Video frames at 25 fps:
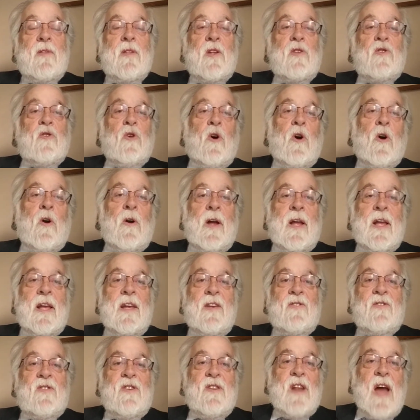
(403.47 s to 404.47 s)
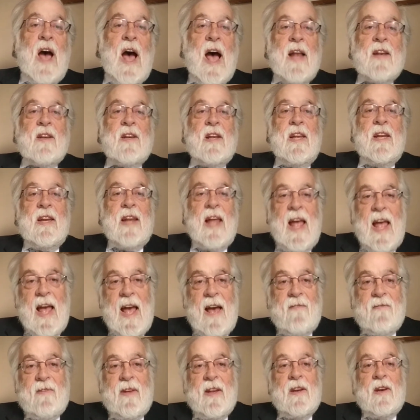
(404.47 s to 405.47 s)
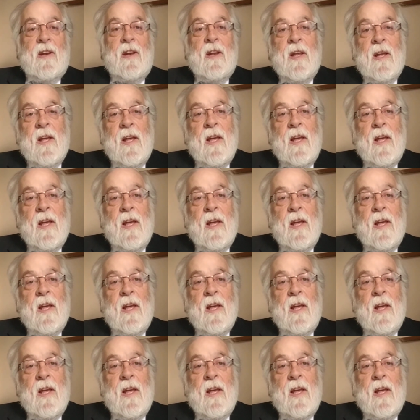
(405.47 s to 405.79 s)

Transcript: the Torah is not in heaven,